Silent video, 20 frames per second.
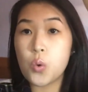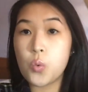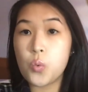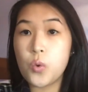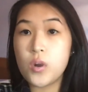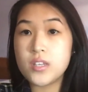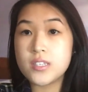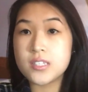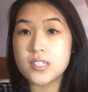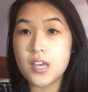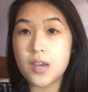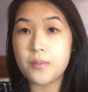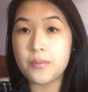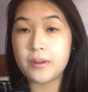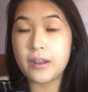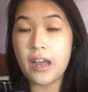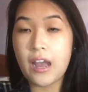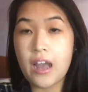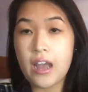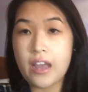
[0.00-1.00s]
what's
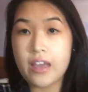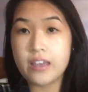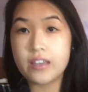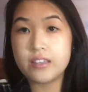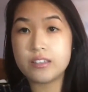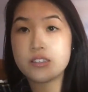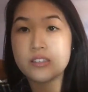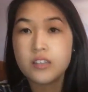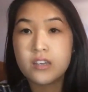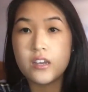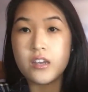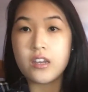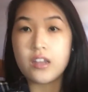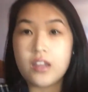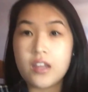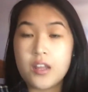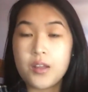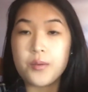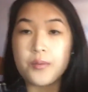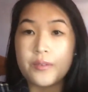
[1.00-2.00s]
up guys
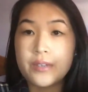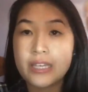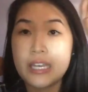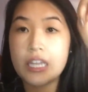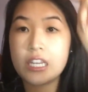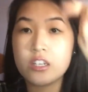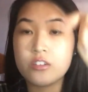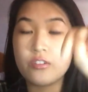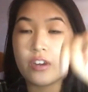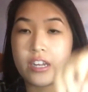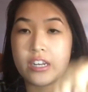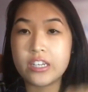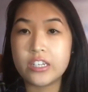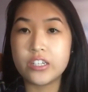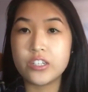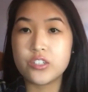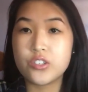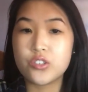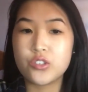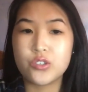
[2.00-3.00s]
getting
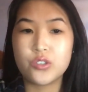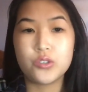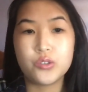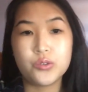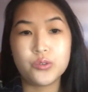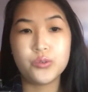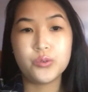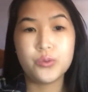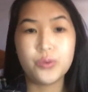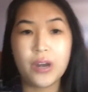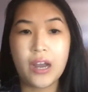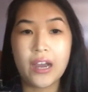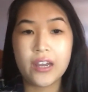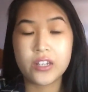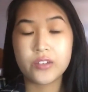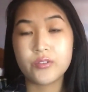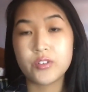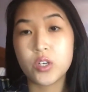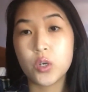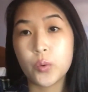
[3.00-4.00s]
ready to I
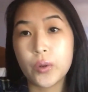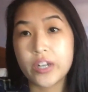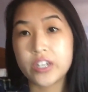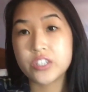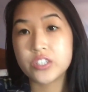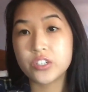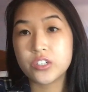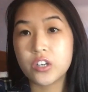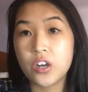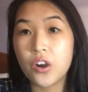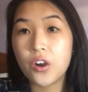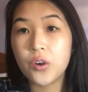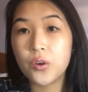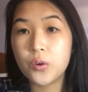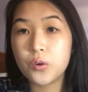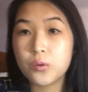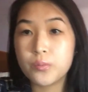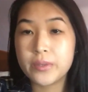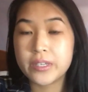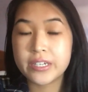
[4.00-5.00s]
don't even know where to
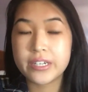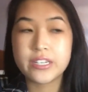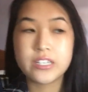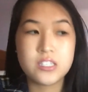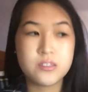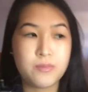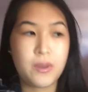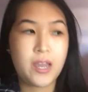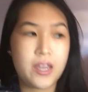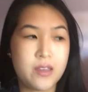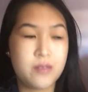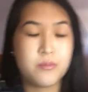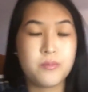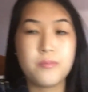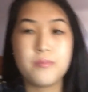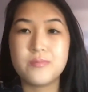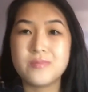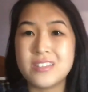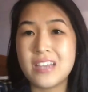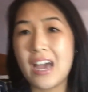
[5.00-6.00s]
go because my
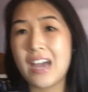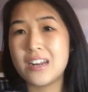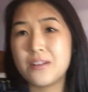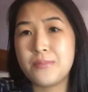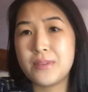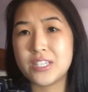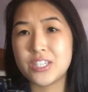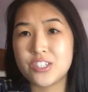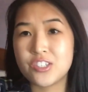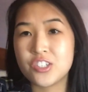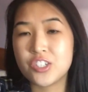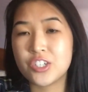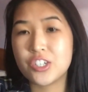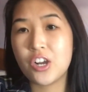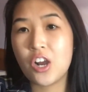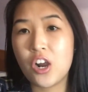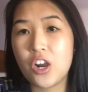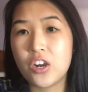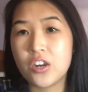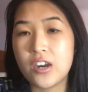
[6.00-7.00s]
dad and my sister
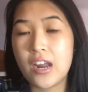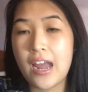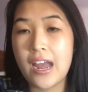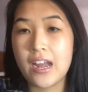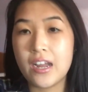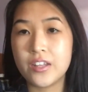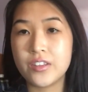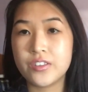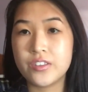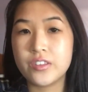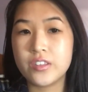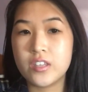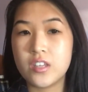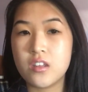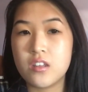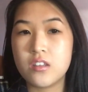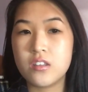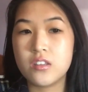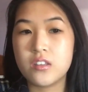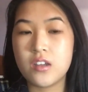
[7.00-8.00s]
are at
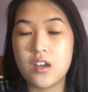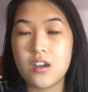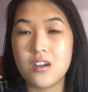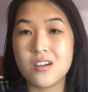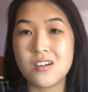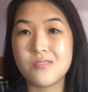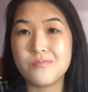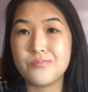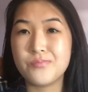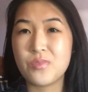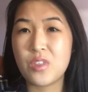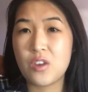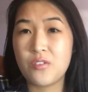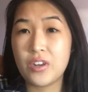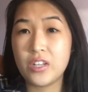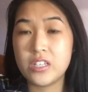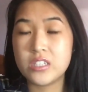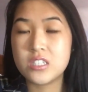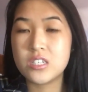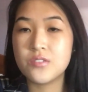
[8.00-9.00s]
um, a
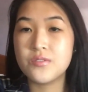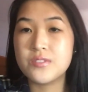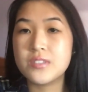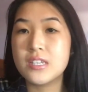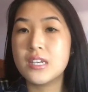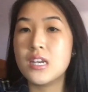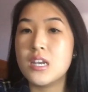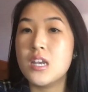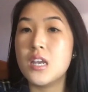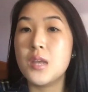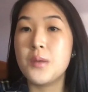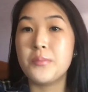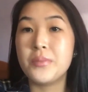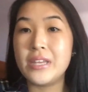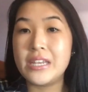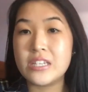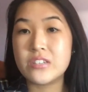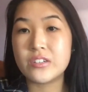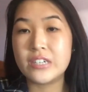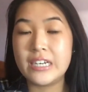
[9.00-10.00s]
relative's
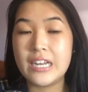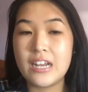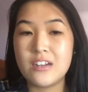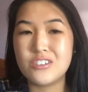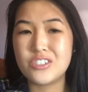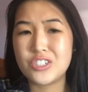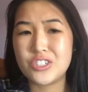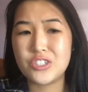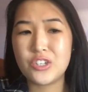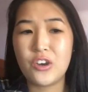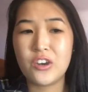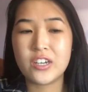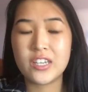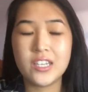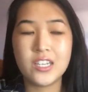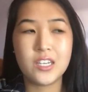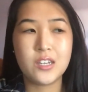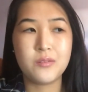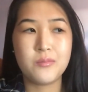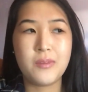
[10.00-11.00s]
place right now just
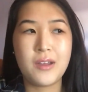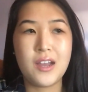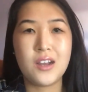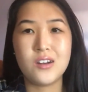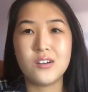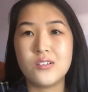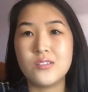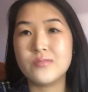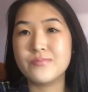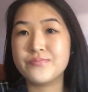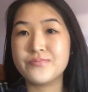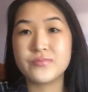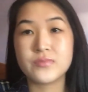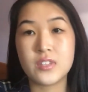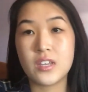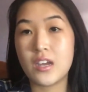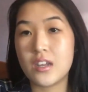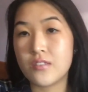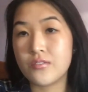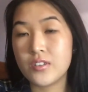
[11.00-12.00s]
talking about
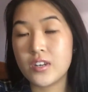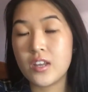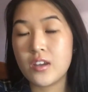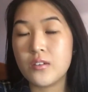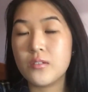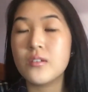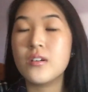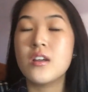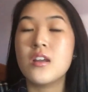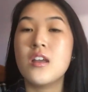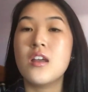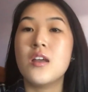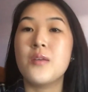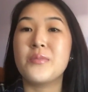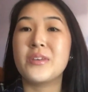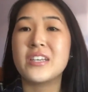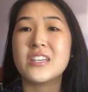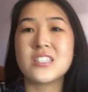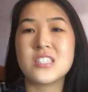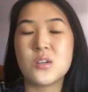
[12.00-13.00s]
I don't even know
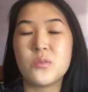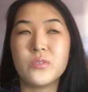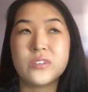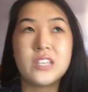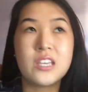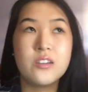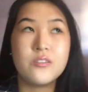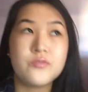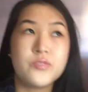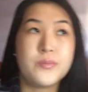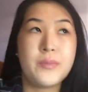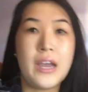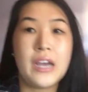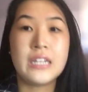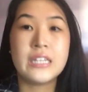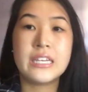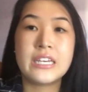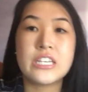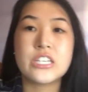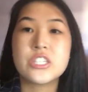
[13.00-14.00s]
because someone came from
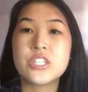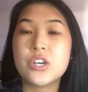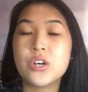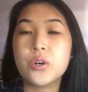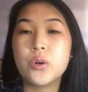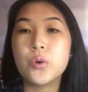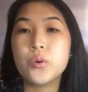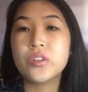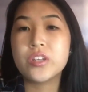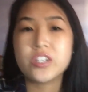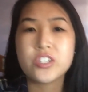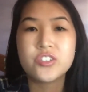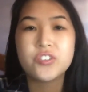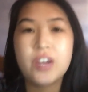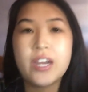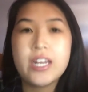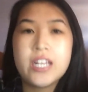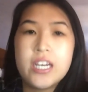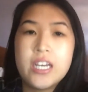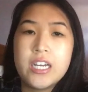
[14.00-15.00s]
LA so they're
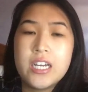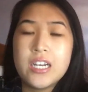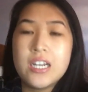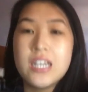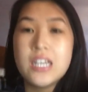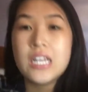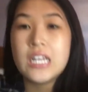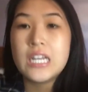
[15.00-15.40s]
trying to